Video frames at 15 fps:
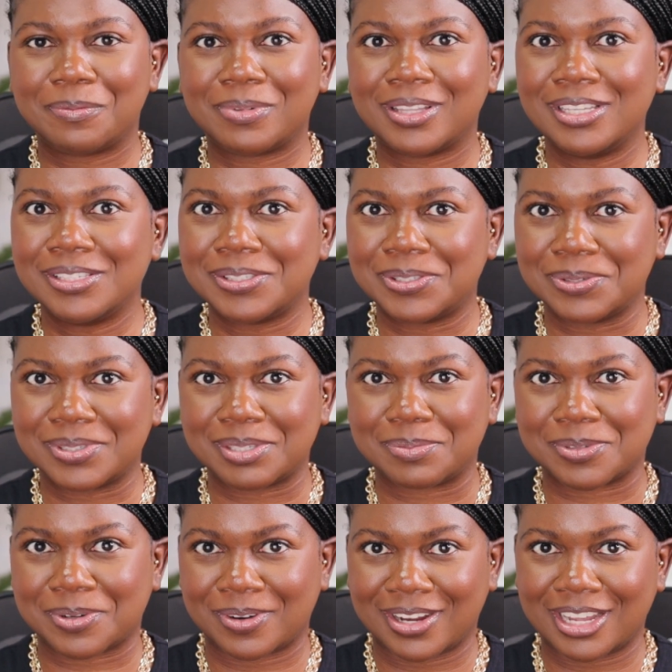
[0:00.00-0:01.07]
Please do
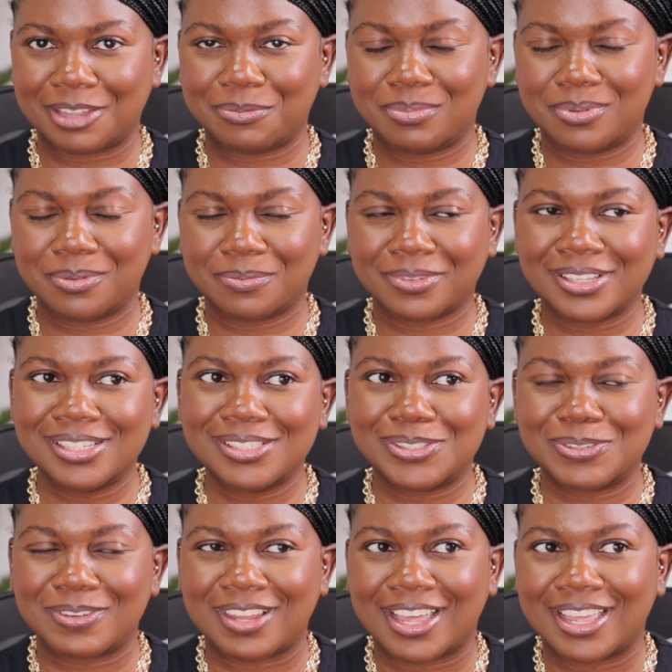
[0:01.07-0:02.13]
subscribe. Please
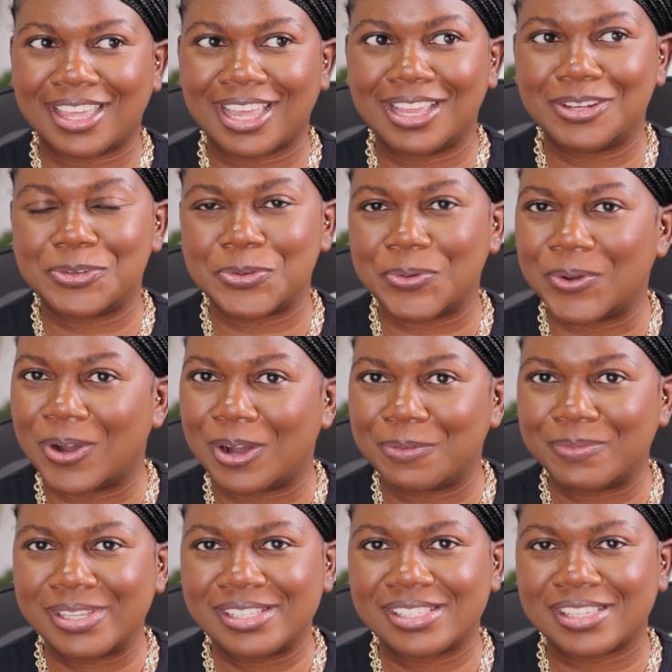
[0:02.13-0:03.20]
do like and do
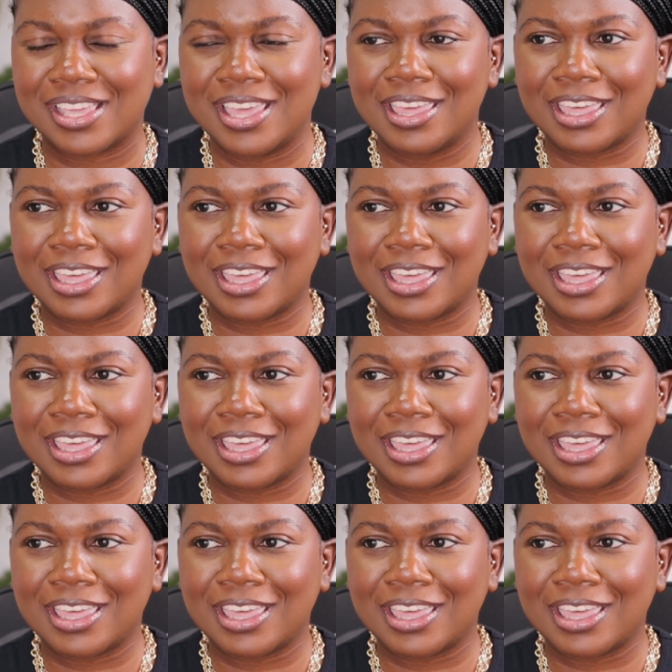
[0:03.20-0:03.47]
comment.